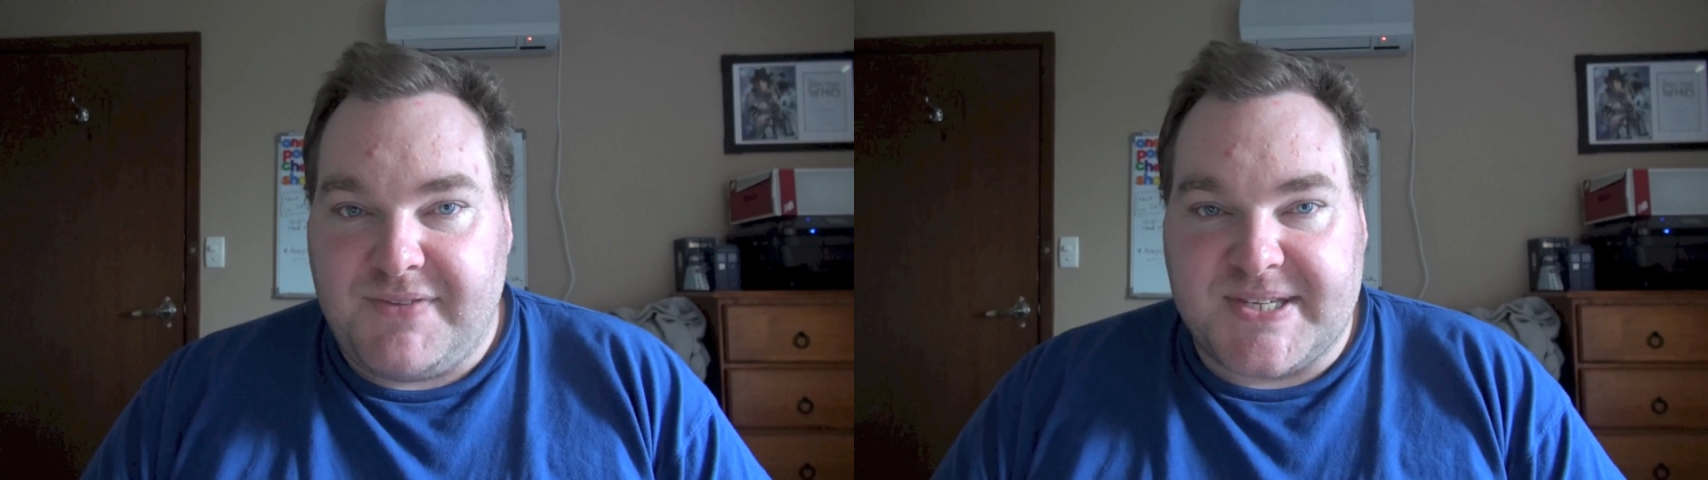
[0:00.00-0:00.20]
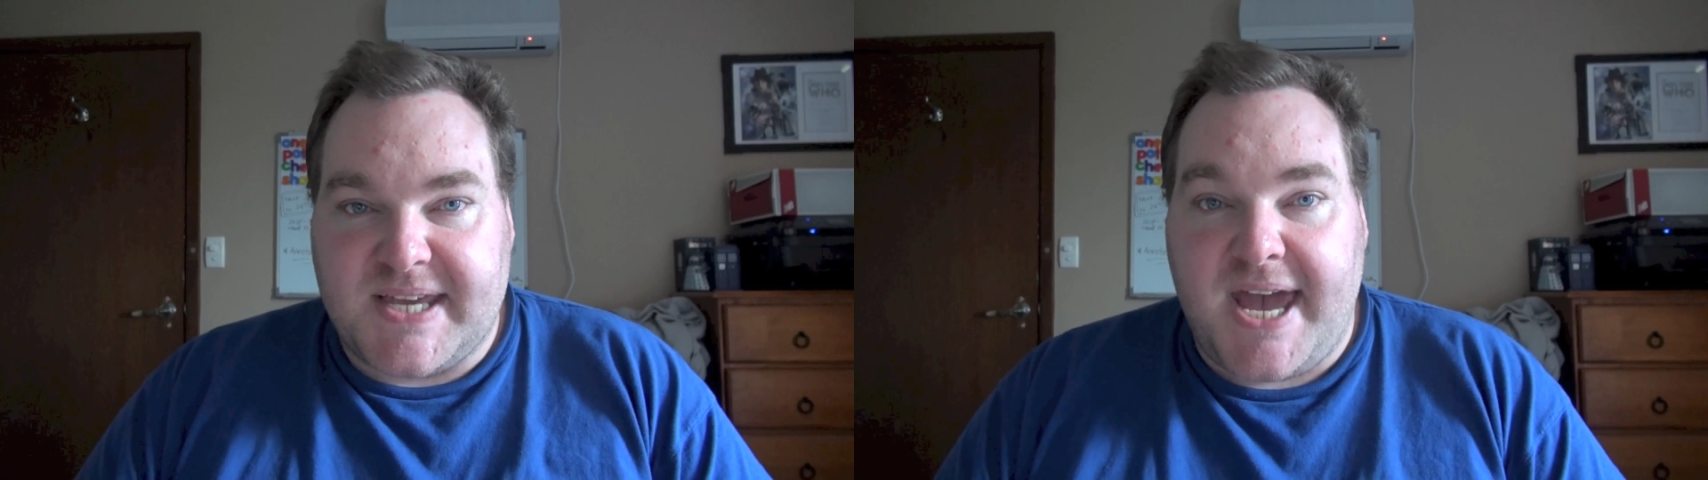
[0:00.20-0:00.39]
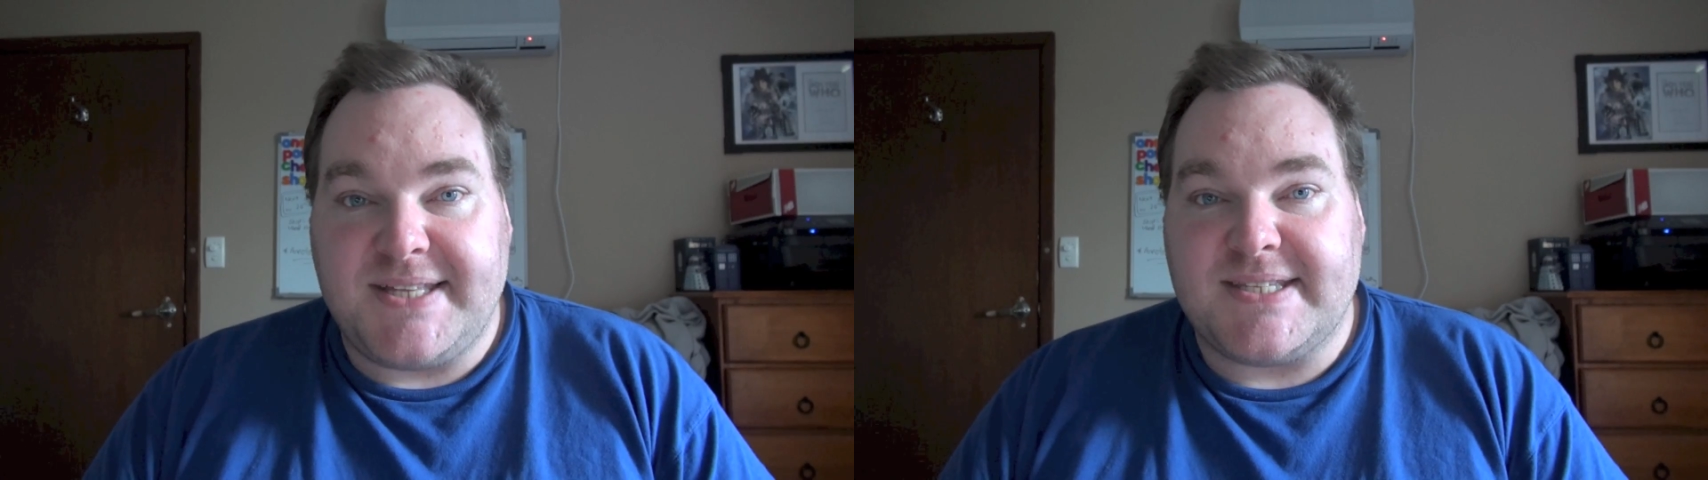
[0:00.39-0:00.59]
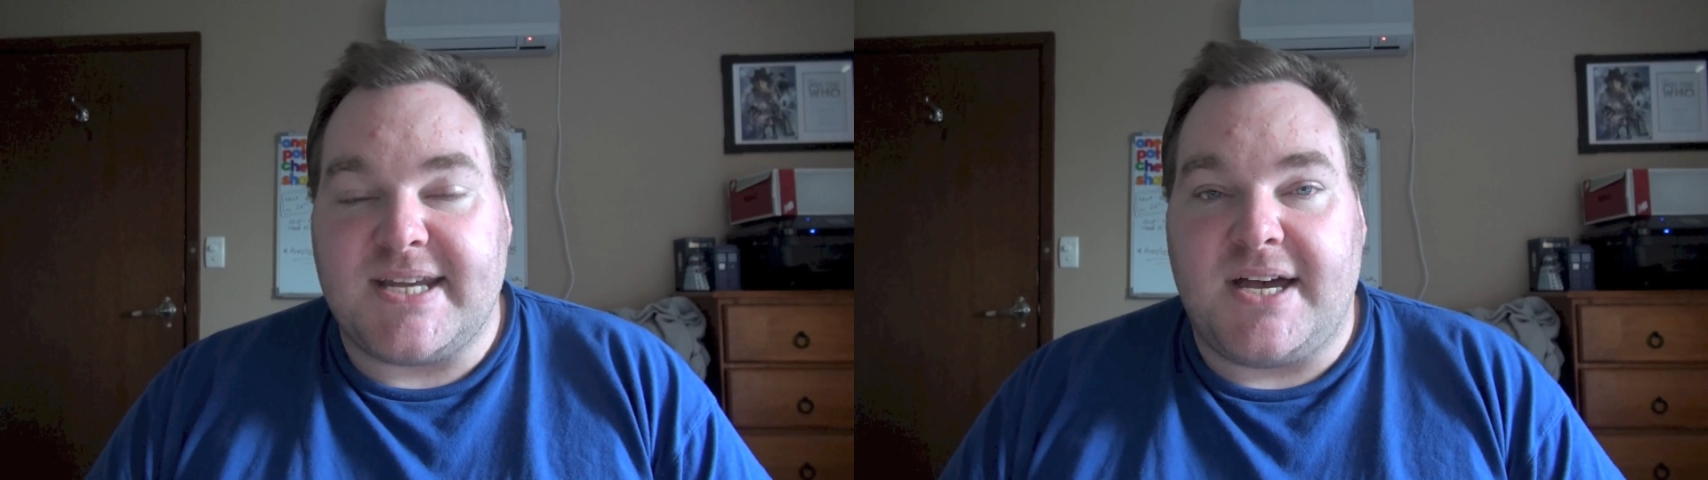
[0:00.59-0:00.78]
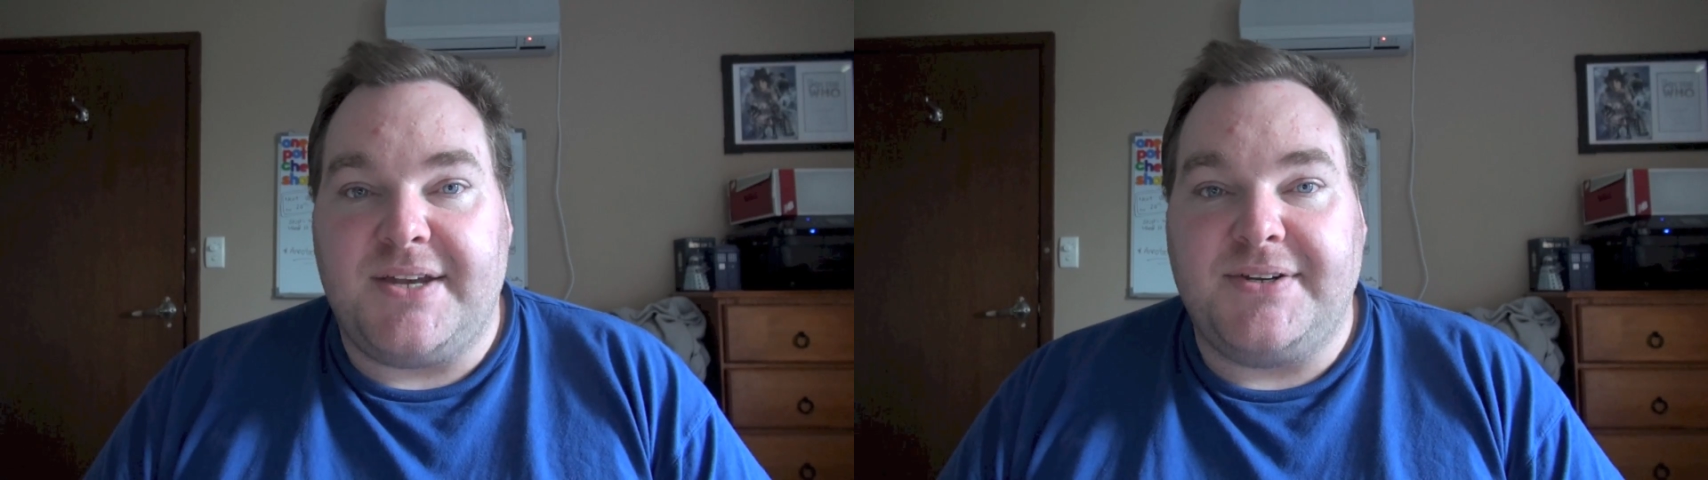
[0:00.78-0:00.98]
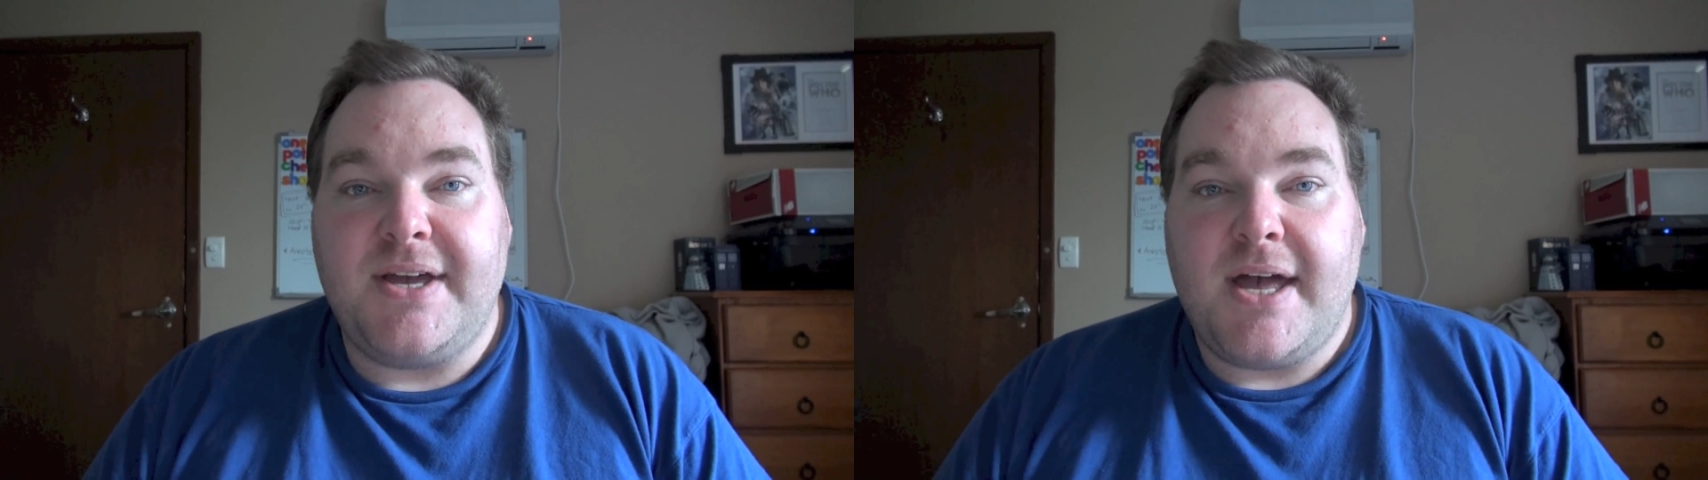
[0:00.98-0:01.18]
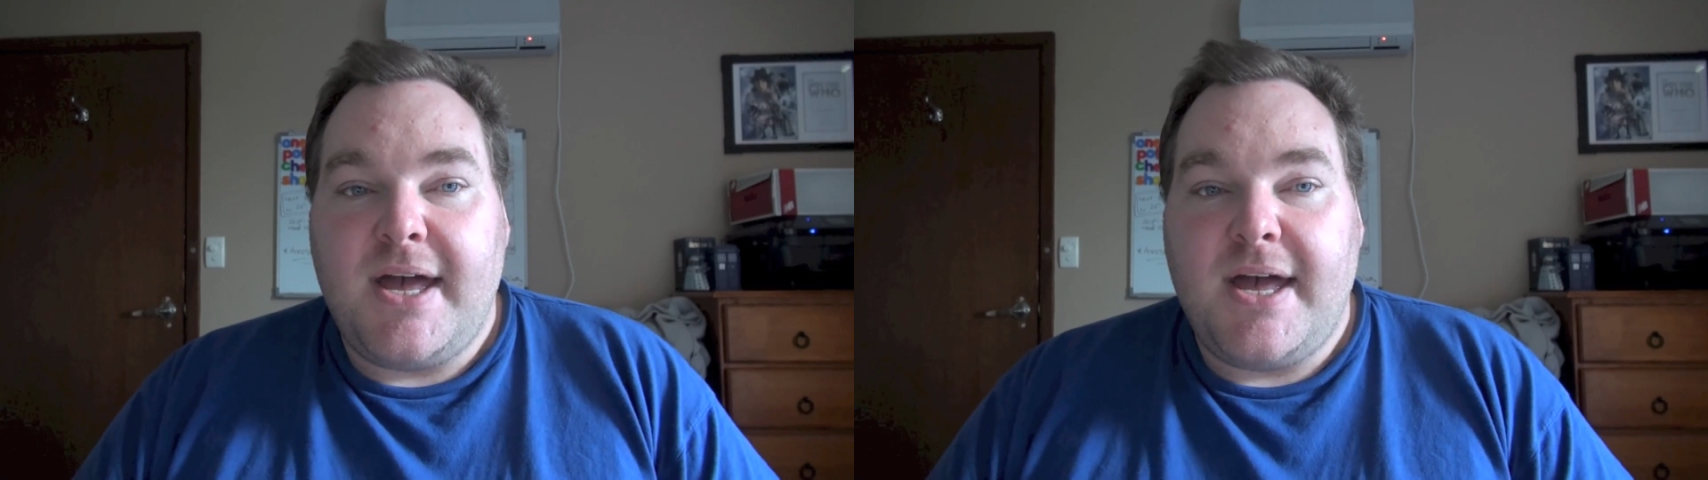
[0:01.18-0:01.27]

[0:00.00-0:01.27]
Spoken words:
the scans done,